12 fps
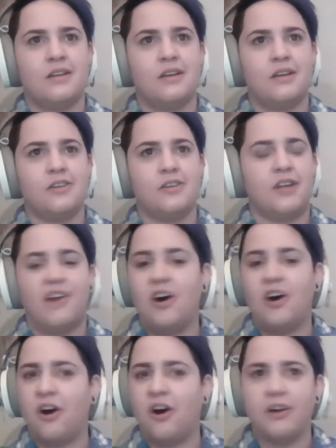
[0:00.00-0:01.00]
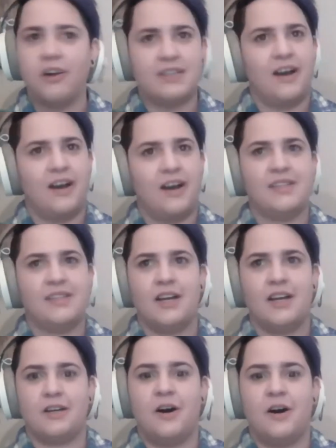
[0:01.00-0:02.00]
You're going to have a hard time in
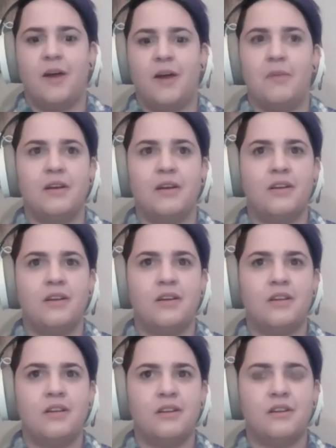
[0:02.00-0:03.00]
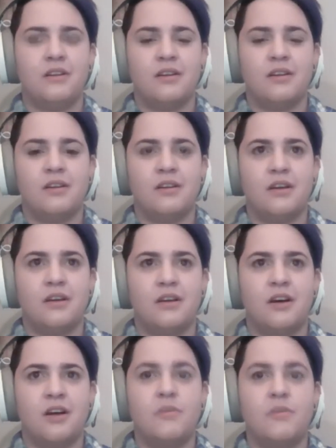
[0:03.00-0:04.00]
telecom.
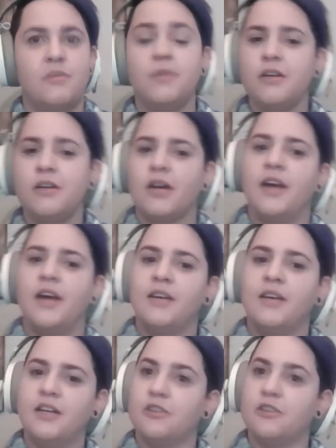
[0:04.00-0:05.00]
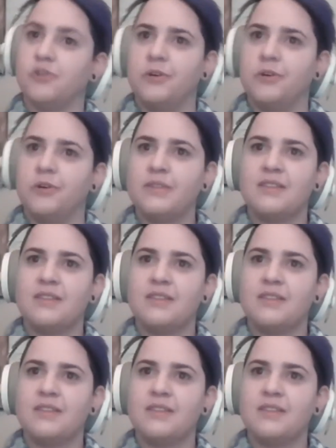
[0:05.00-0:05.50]
You'll be okay in controls.